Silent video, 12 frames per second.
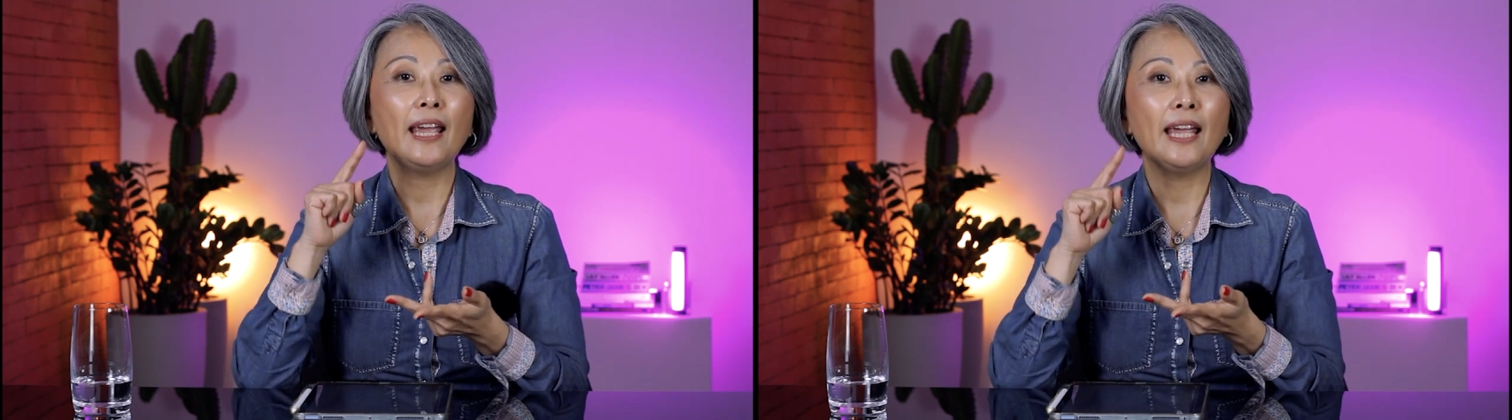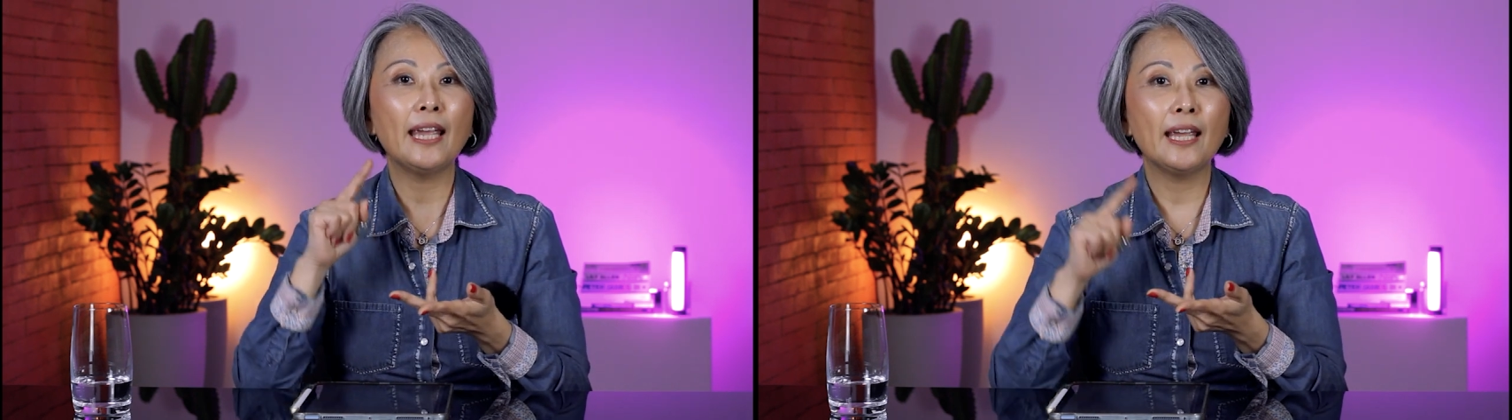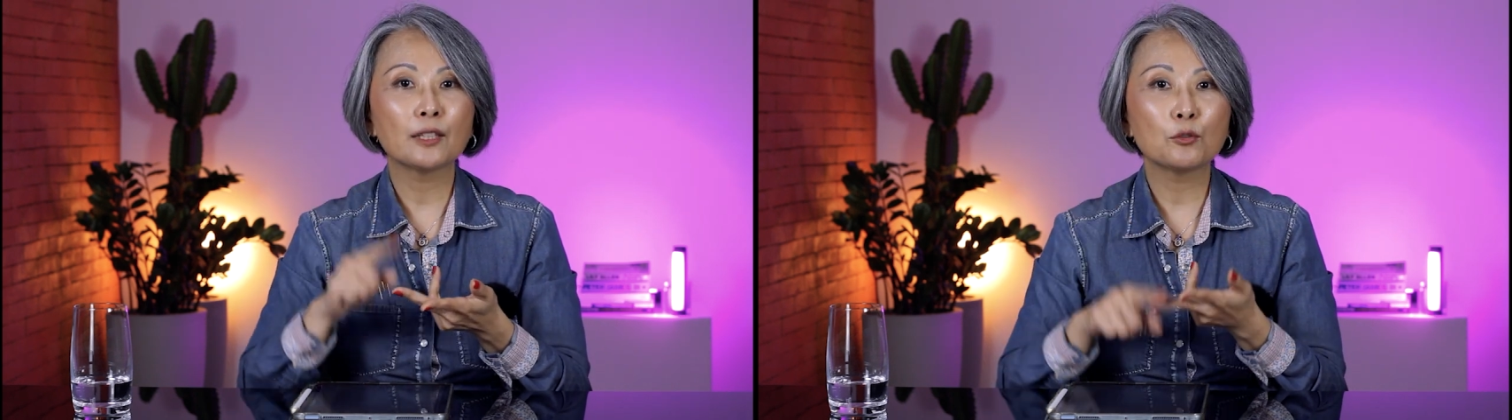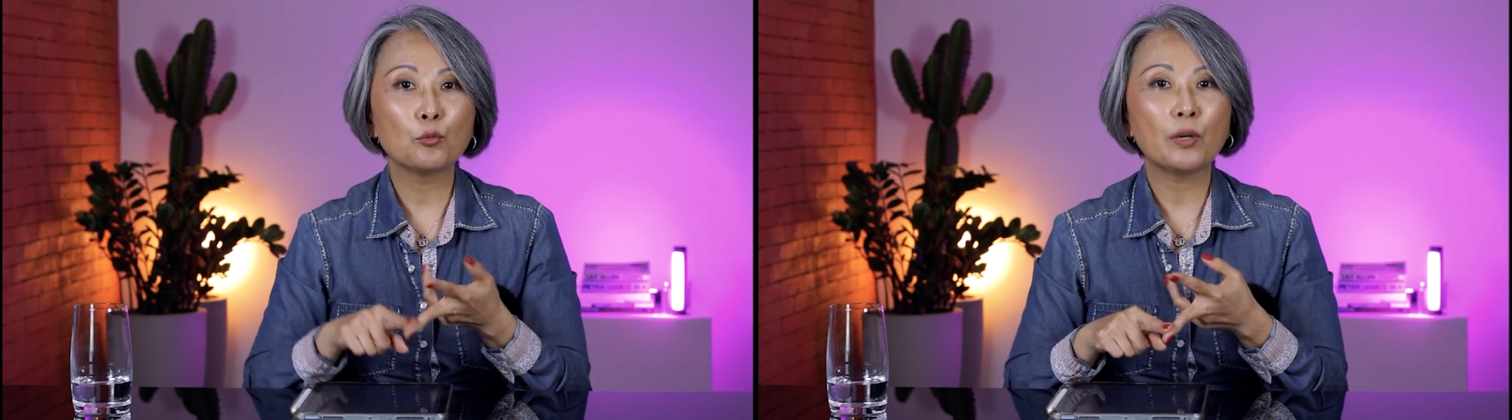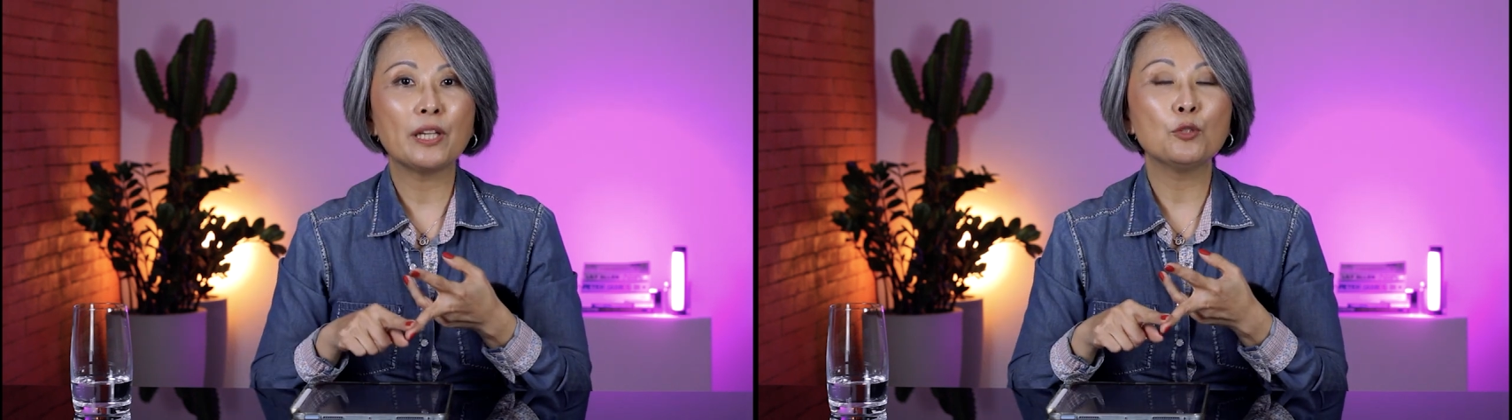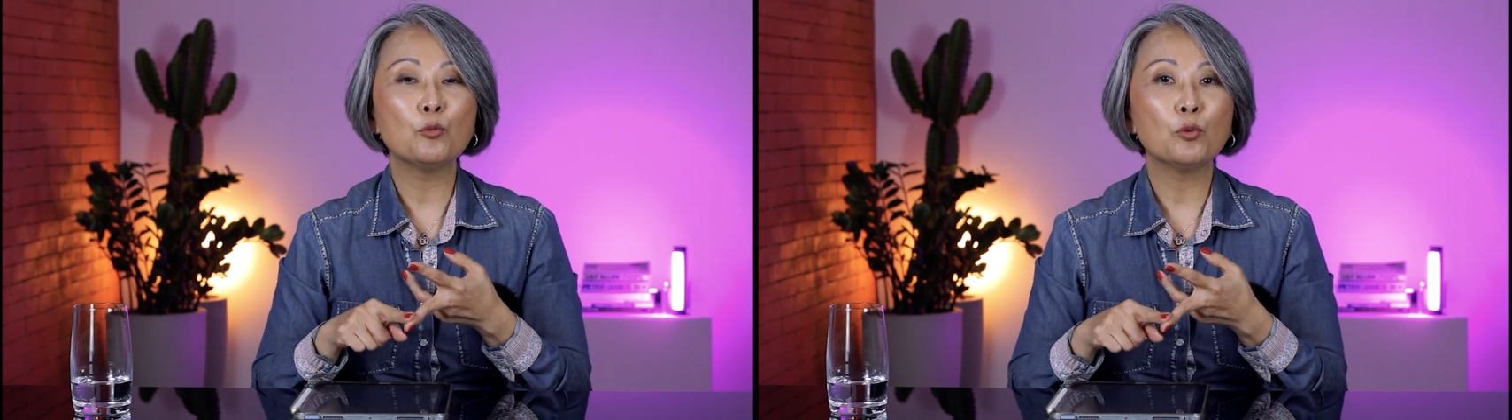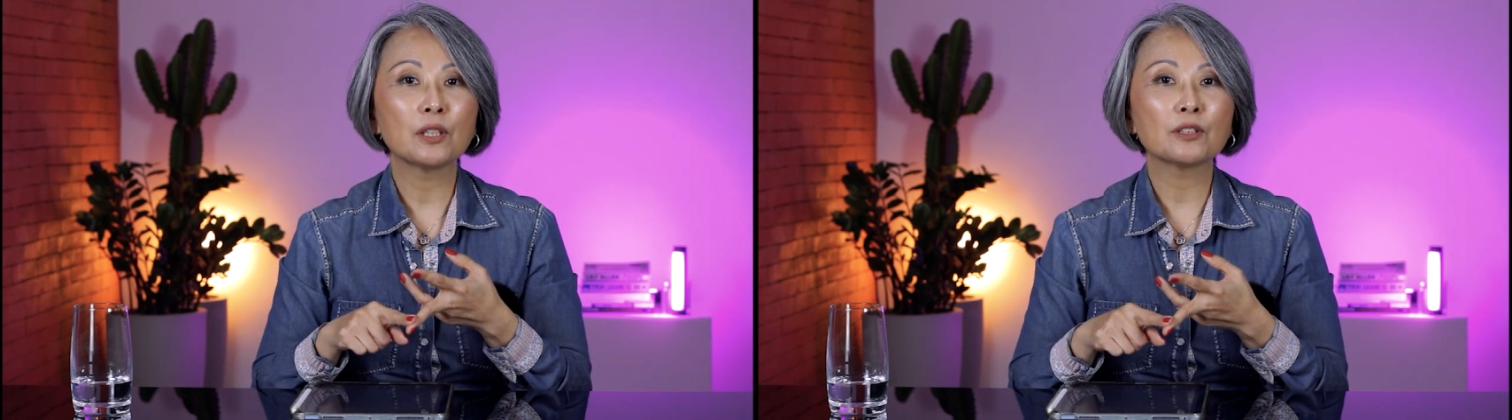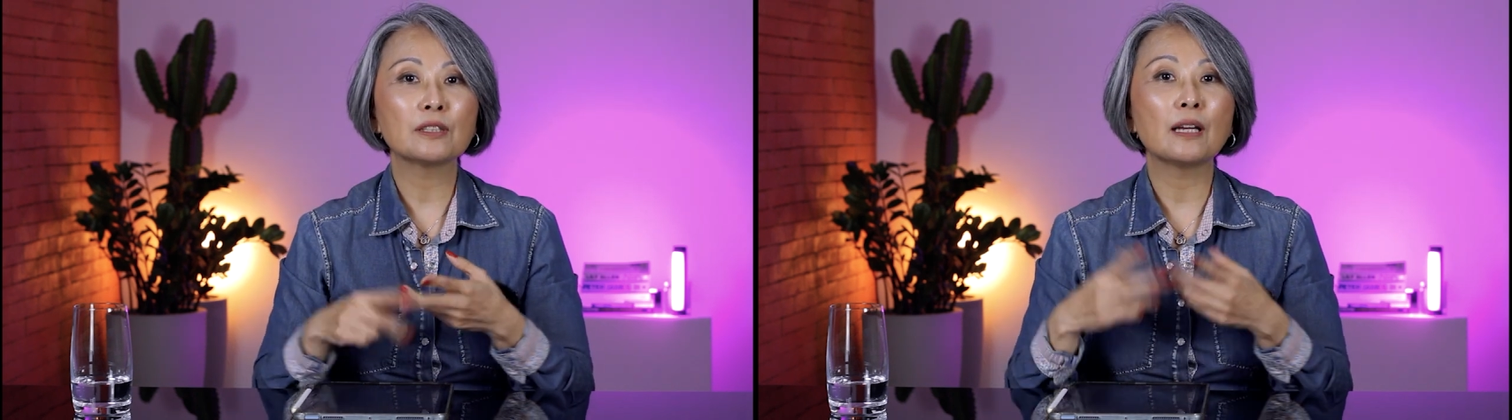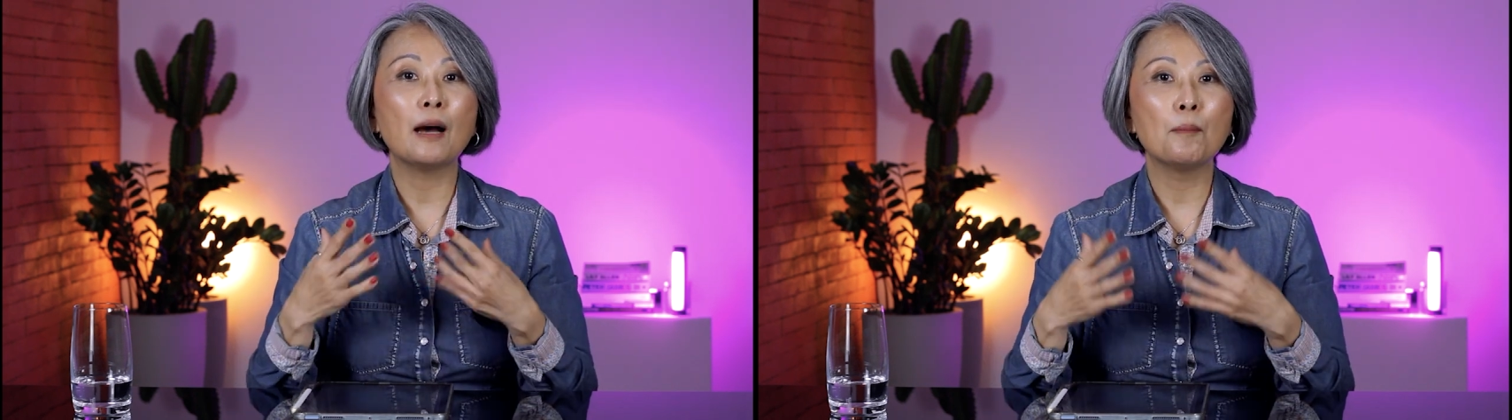and when you
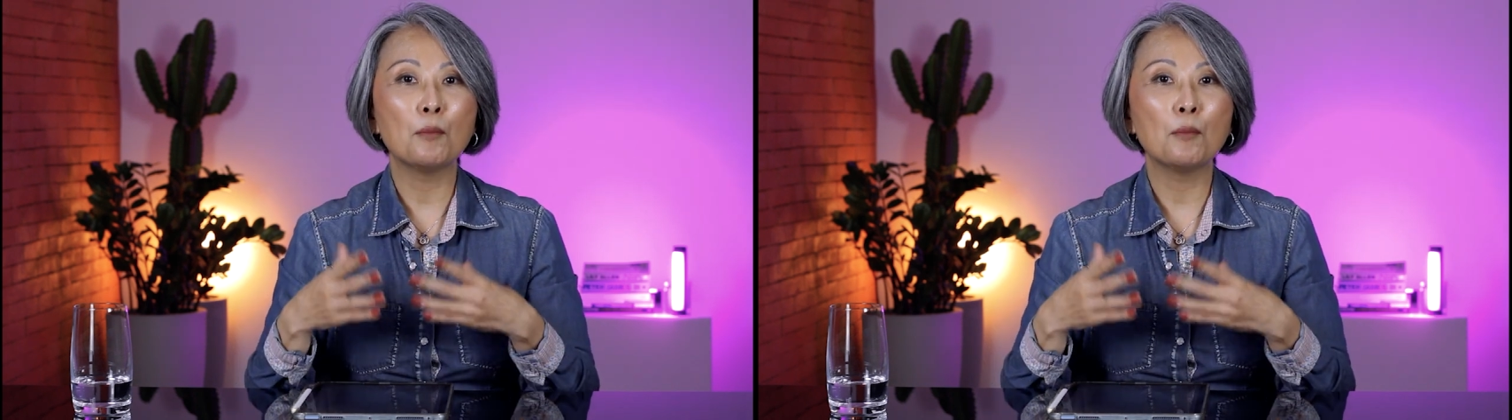want a